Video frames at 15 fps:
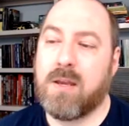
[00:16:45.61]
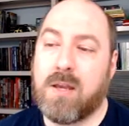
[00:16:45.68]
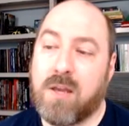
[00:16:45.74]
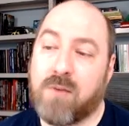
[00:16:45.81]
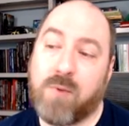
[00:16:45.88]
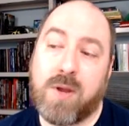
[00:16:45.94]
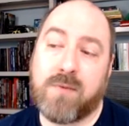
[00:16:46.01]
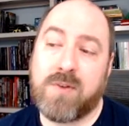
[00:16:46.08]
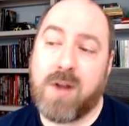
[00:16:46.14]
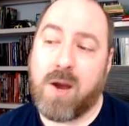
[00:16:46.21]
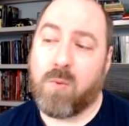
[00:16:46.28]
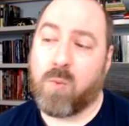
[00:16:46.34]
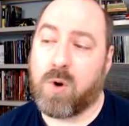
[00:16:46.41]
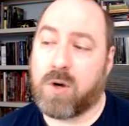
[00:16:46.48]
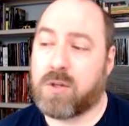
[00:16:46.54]
If we have
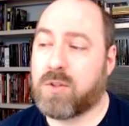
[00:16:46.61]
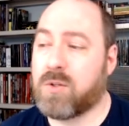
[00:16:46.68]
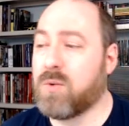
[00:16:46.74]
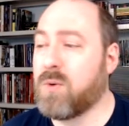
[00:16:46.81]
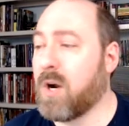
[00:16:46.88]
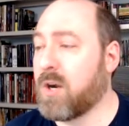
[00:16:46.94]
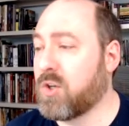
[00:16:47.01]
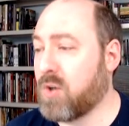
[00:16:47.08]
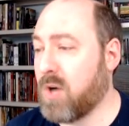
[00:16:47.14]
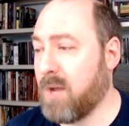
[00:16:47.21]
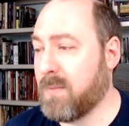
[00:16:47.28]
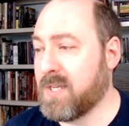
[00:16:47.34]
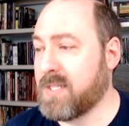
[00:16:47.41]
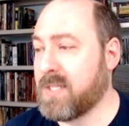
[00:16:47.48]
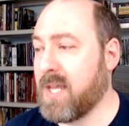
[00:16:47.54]
not worked through our
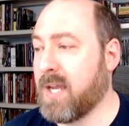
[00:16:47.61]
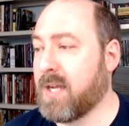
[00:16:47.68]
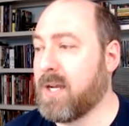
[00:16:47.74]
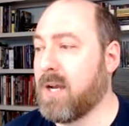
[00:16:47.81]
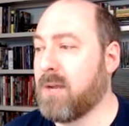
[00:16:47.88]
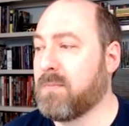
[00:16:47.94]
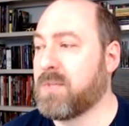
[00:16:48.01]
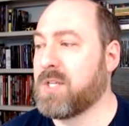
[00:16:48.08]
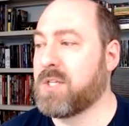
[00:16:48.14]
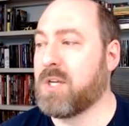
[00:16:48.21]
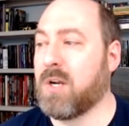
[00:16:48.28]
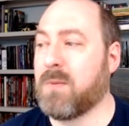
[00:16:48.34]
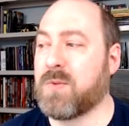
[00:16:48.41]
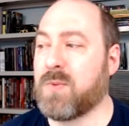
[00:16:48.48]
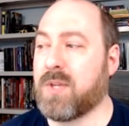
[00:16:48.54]
traumas and come to
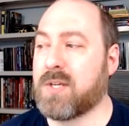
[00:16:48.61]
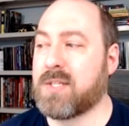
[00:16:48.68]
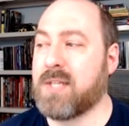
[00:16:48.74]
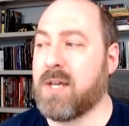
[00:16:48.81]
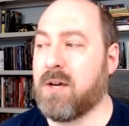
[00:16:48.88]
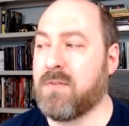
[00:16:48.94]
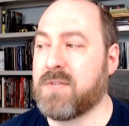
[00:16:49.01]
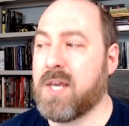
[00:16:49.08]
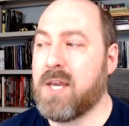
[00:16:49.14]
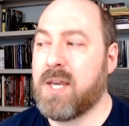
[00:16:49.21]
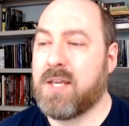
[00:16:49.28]
terms with ourselves,